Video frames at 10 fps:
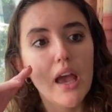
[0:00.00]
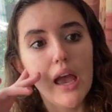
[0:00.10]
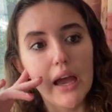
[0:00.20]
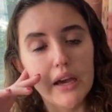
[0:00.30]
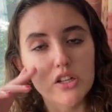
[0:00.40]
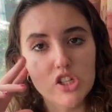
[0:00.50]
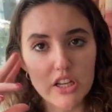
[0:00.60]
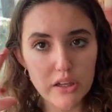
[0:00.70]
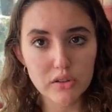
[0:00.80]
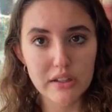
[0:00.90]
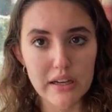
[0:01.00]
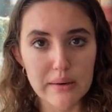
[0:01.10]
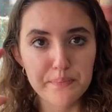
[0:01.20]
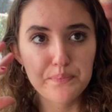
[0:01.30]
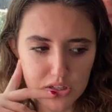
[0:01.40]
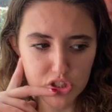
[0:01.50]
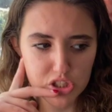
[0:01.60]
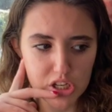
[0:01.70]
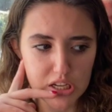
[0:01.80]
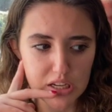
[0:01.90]
and she killed him.
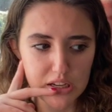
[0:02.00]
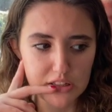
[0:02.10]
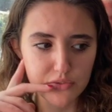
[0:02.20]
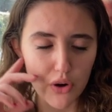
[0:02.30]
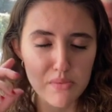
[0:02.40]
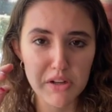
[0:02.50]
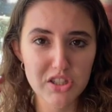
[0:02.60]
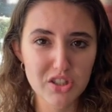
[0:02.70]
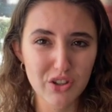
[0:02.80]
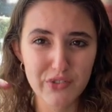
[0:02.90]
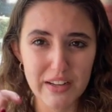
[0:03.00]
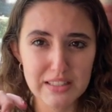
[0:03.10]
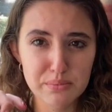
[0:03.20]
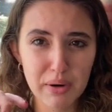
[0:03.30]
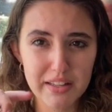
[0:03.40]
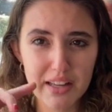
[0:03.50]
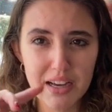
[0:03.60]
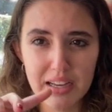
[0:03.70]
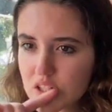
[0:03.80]
She is very much still affected by that.